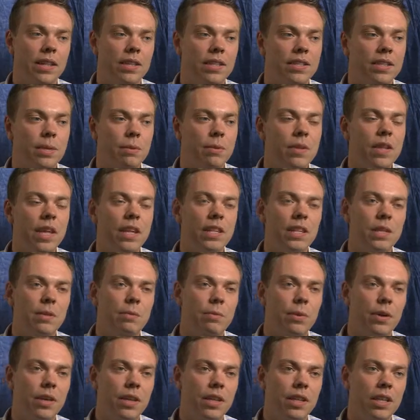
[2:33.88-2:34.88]
and some of that is
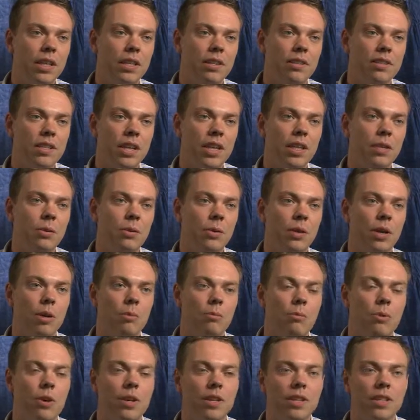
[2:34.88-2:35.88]
by the Jaguar
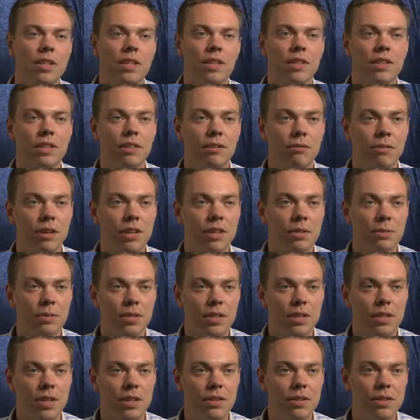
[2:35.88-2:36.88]
Apprentice and
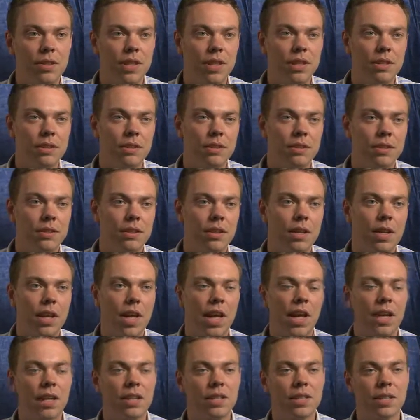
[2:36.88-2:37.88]
Graduate Association,
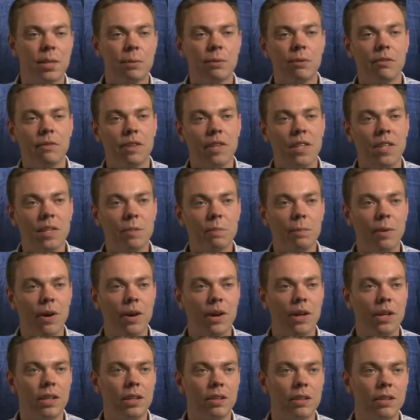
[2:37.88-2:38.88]
and some of it is
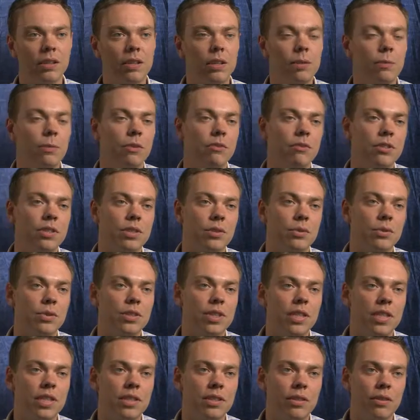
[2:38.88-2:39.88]
by Human
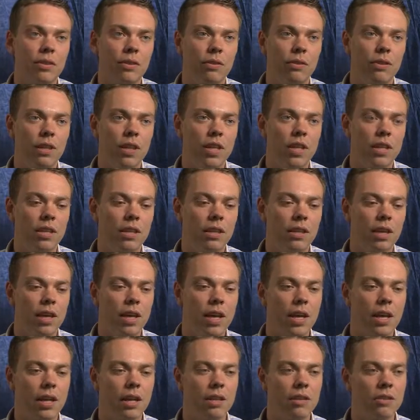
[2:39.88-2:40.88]
Resources on the
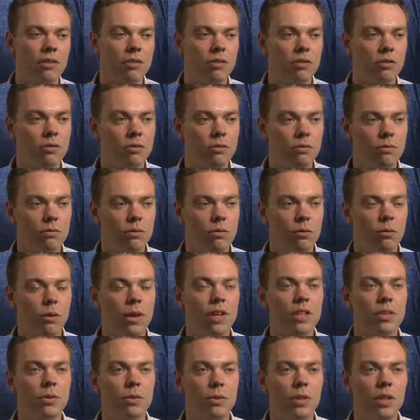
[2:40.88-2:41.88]

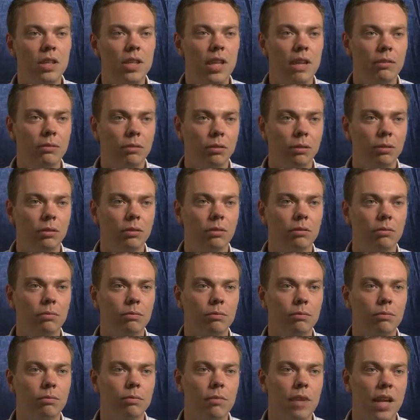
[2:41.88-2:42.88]
graduate level
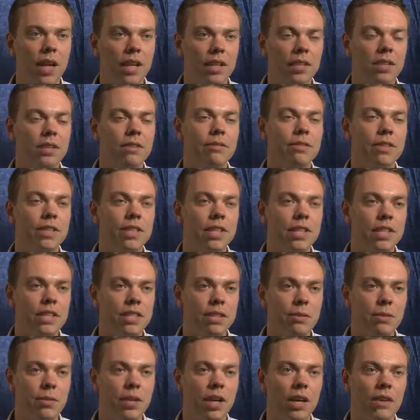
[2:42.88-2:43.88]

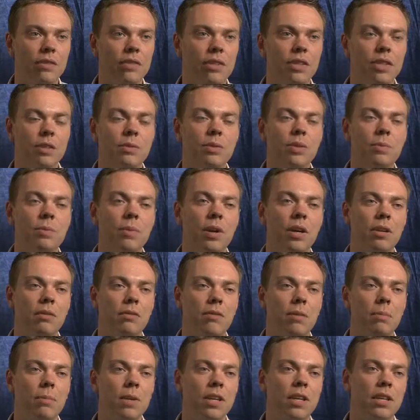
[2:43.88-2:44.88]
activities that we have to do as part
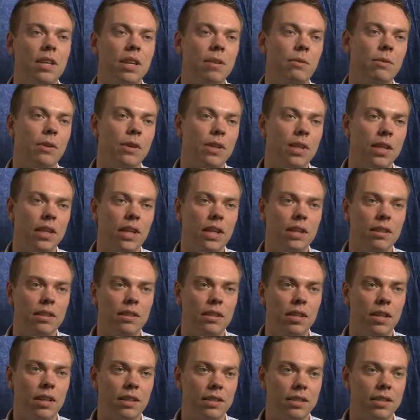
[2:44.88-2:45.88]
of the big networking
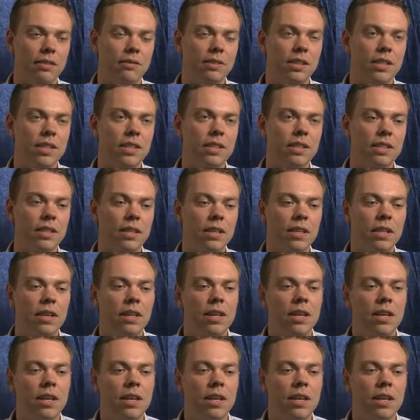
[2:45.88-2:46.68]
activities.